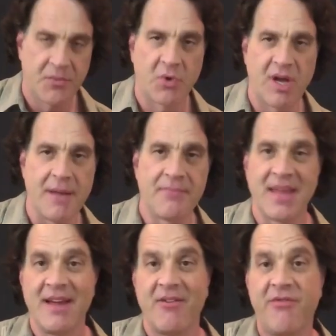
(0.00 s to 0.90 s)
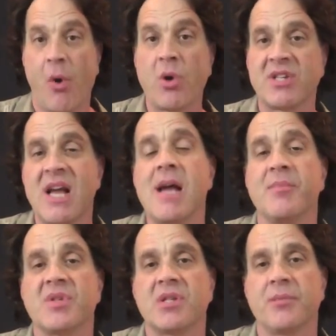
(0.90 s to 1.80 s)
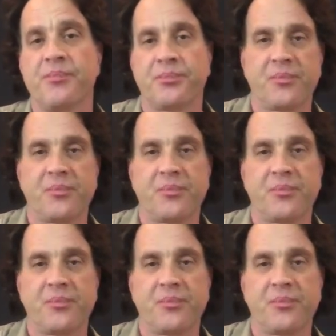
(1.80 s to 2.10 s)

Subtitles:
Okay, 4 times.